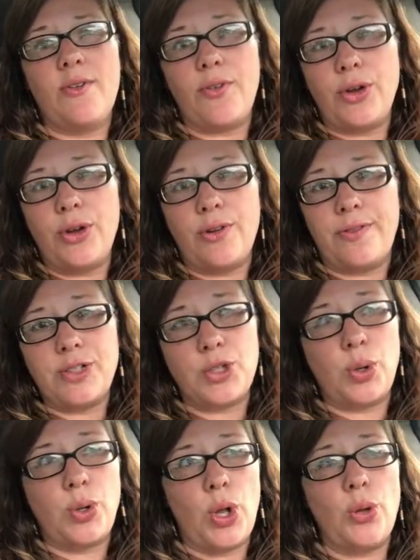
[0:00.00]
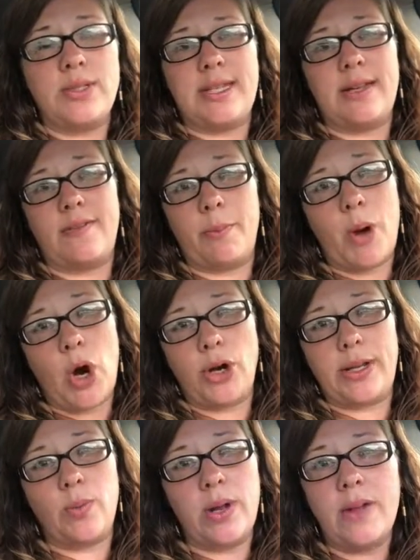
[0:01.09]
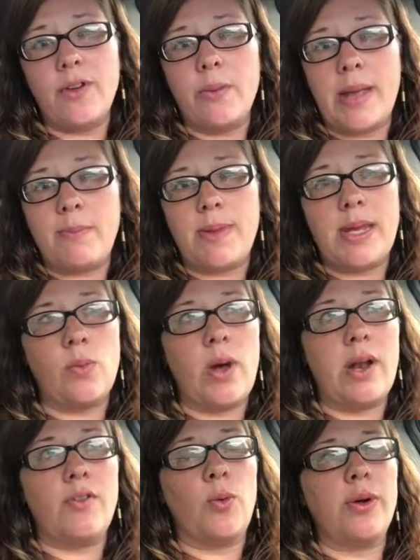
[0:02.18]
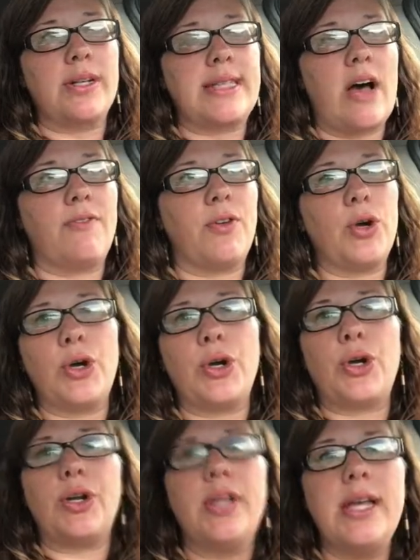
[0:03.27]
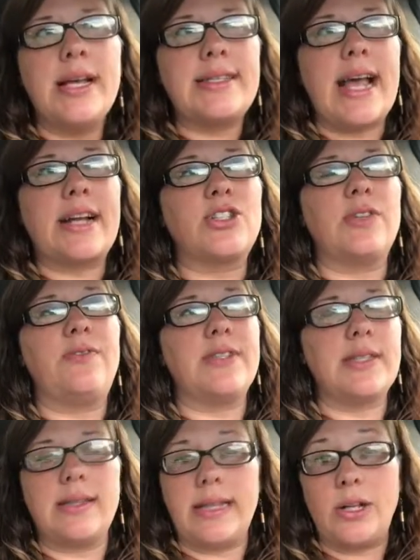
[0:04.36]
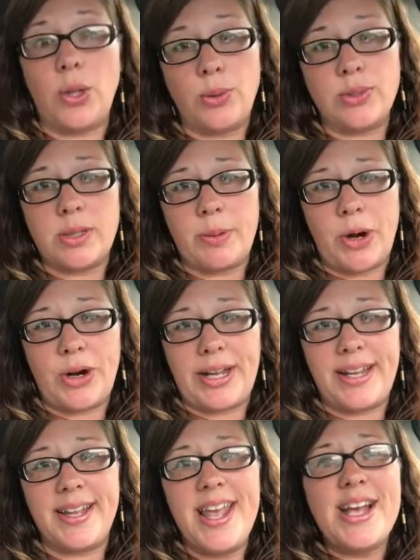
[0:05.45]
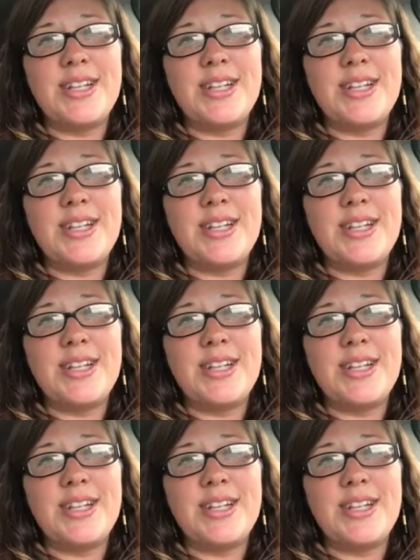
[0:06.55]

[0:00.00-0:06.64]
for your official closing of the party, whatever it may be and whatever works out for her to actually physically close the party.